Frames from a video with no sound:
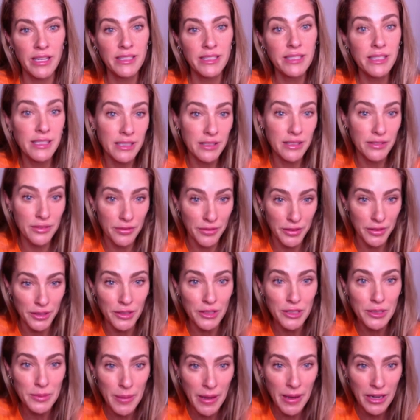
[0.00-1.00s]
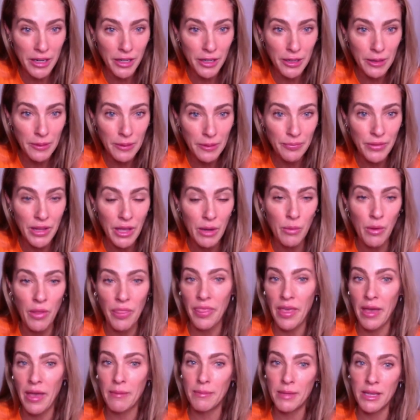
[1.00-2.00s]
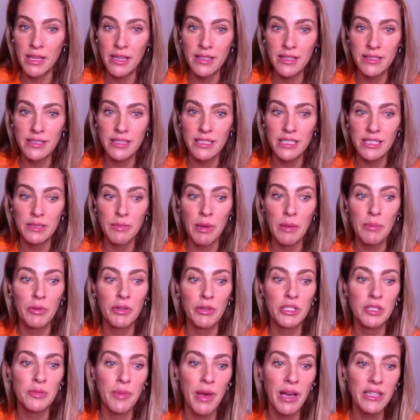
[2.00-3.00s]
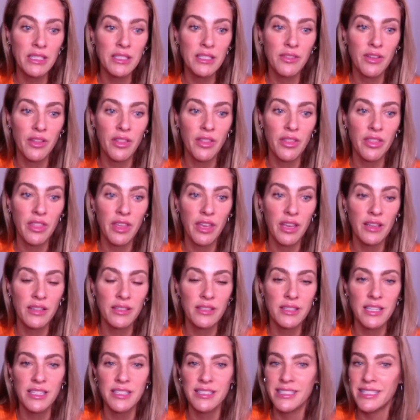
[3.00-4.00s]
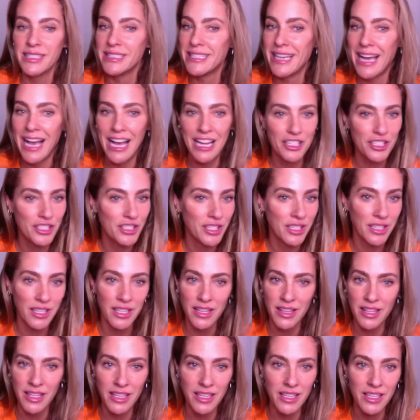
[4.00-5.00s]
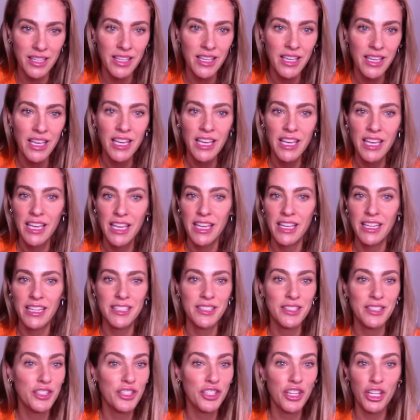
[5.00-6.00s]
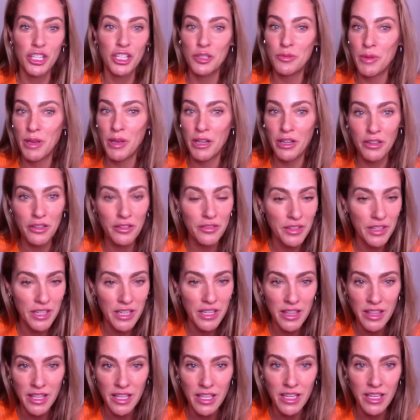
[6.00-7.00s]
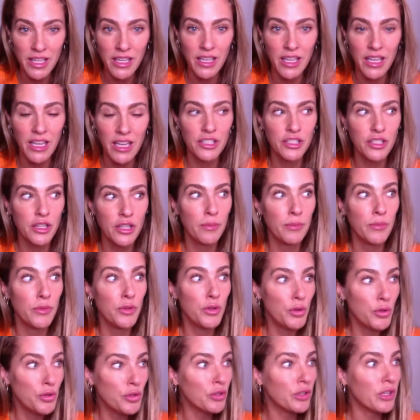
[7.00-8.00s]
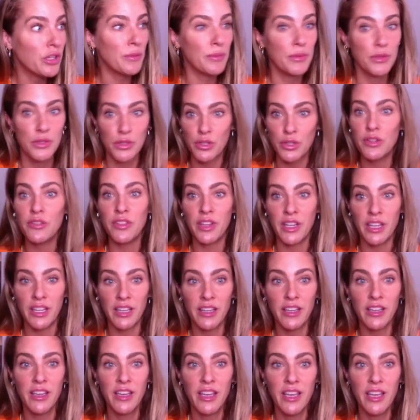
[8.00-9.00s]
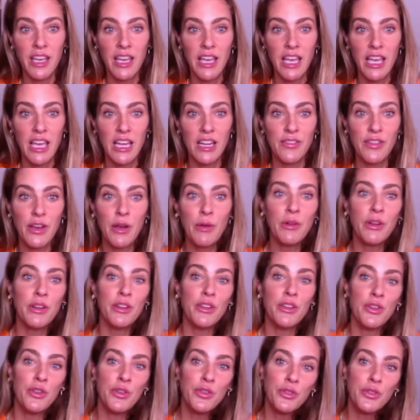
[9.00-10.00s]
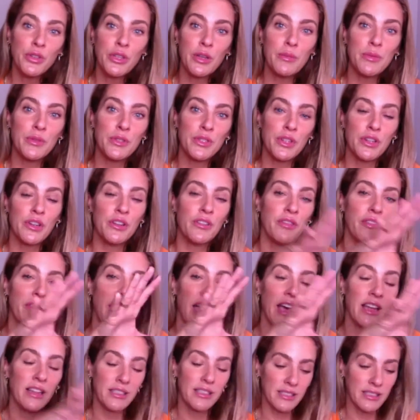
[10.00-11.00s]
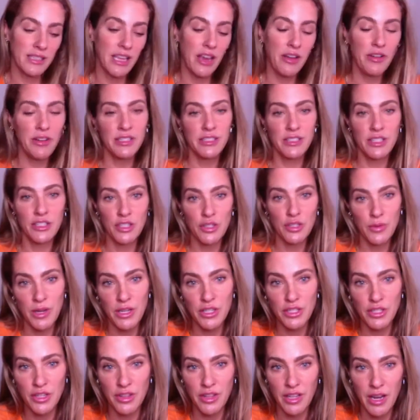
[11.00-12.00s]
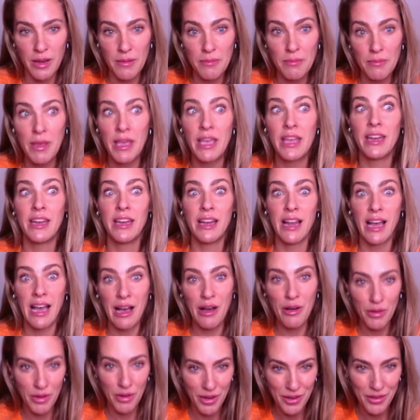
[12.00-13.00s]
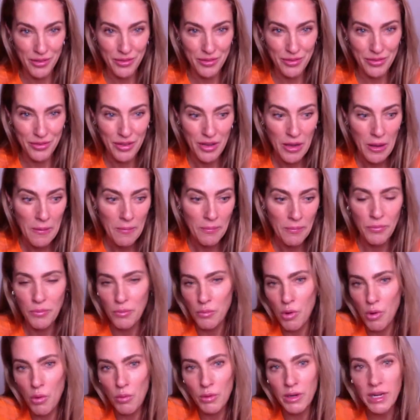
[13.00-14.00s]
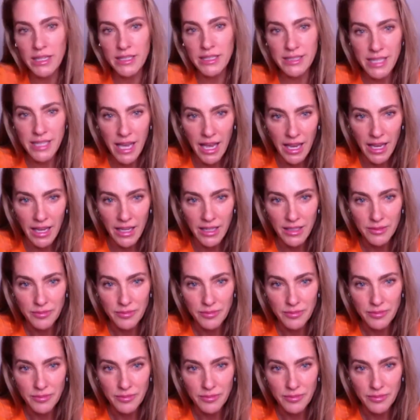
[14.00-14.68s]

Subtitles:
because it feels better. And what that means is my perspective on things isn't attached to anything. It isn't judgmental of anything. It's neutrally observing. And if I were to neutrally observe that scary situation that I made it out of, what would I say?